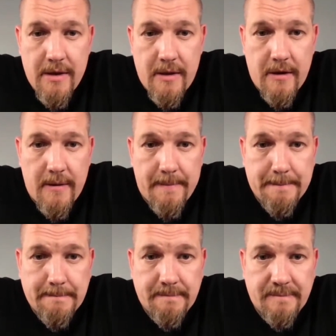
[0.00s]

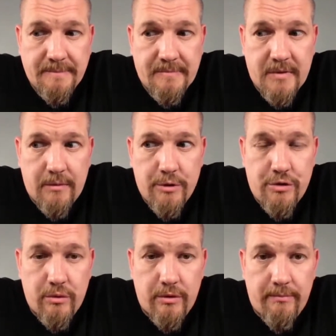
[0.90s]
I wish
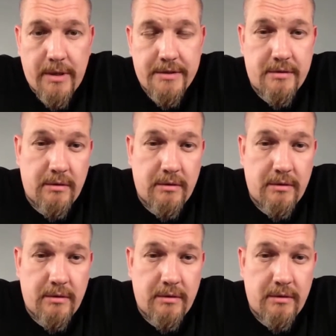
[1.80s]
you all the best and